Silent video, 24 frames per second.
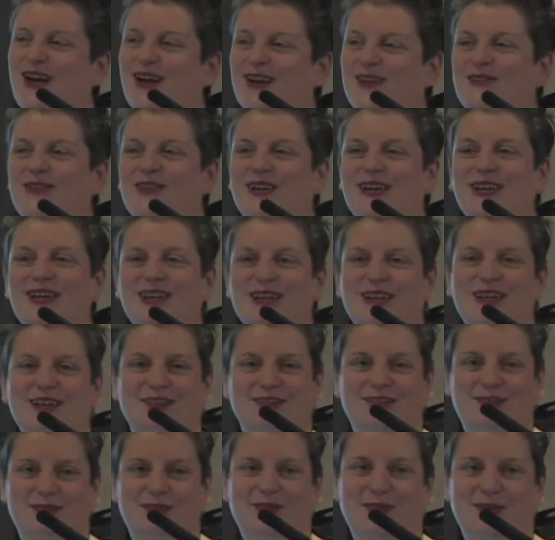I really
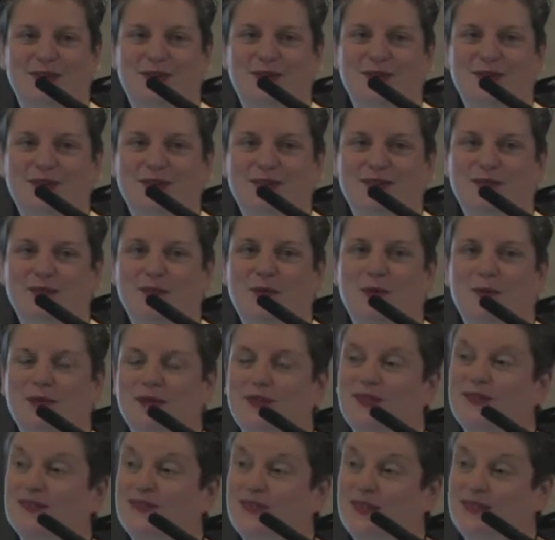needed to record this
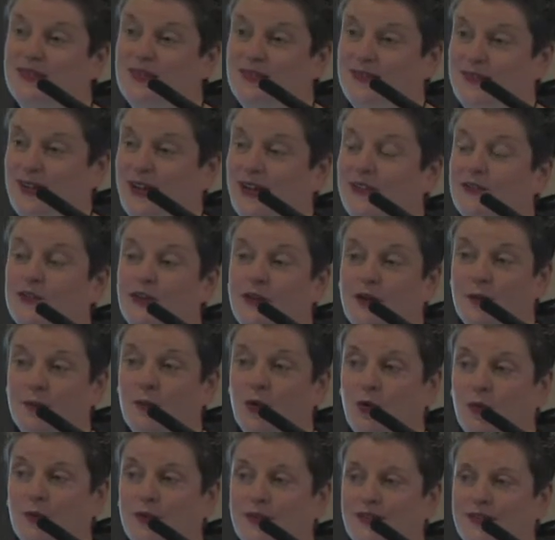moment because this is actually a
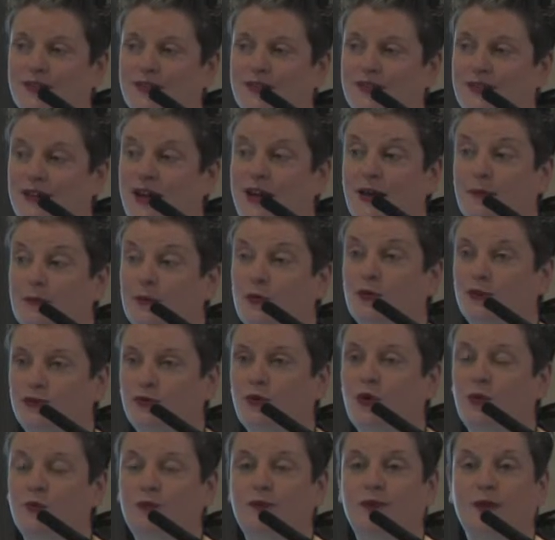moment in time which
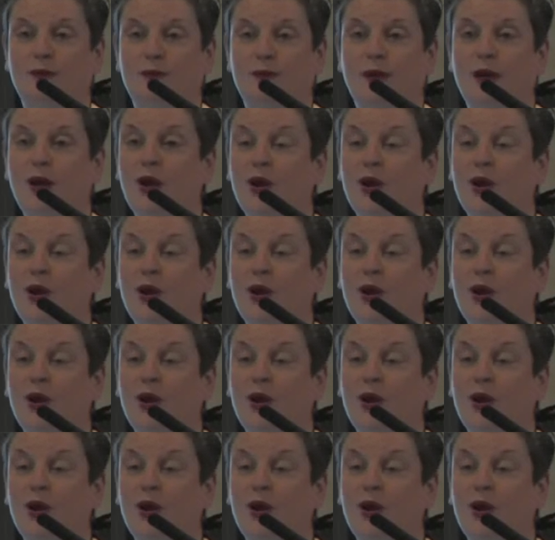hopefully,